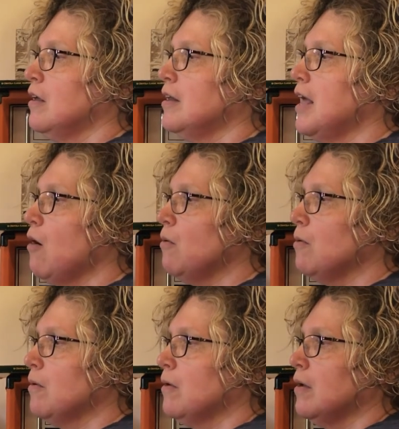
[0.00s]
Now,
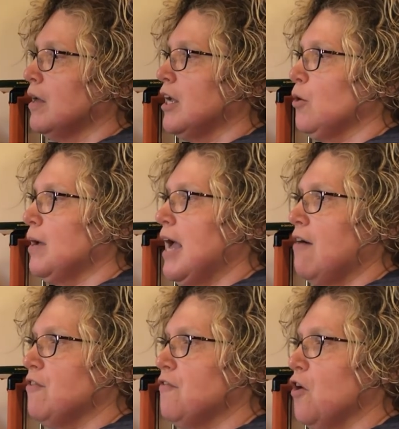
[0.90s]
here we
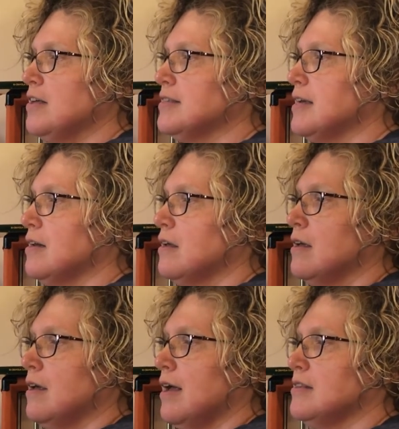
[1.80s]
have a faucet
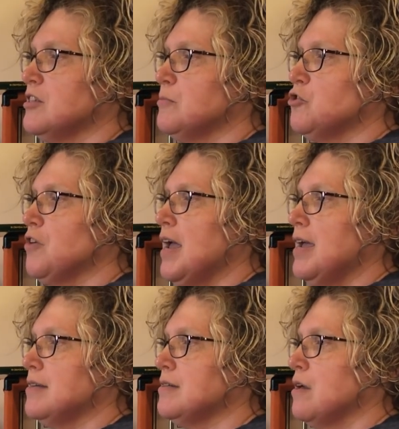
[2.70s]
and some
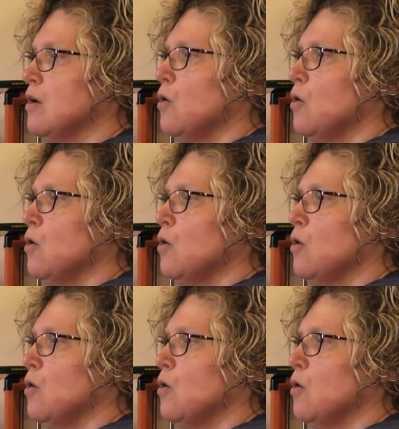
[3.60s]
trays.